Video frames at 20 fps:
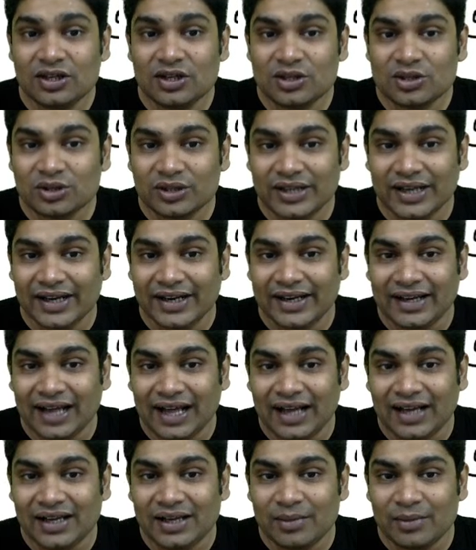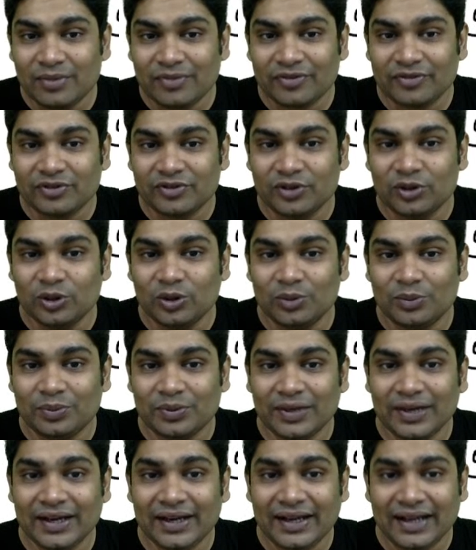So the entire EMF of the
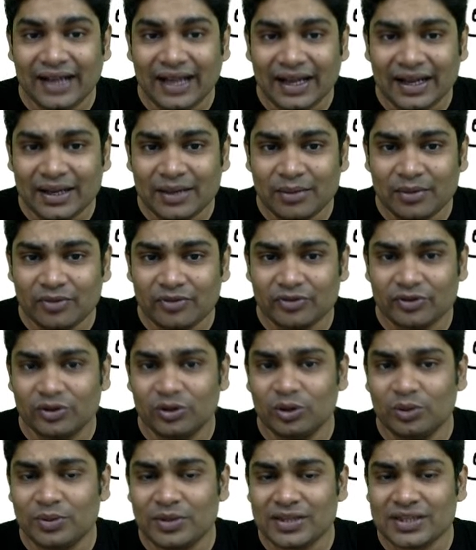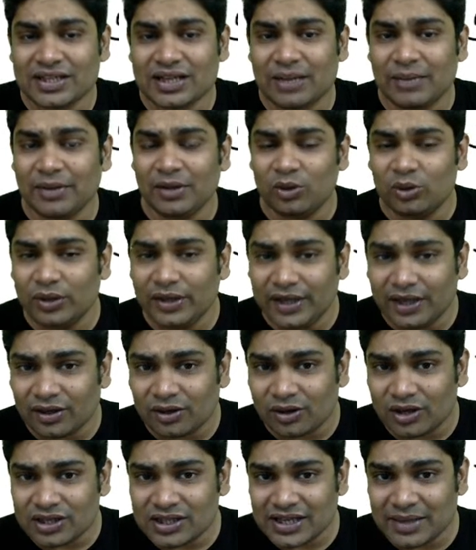loop is coming only
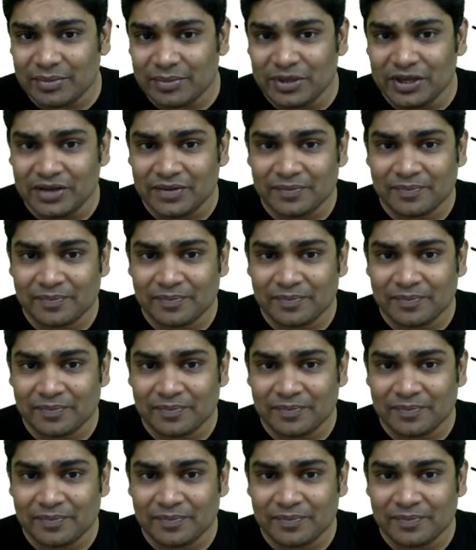across AB.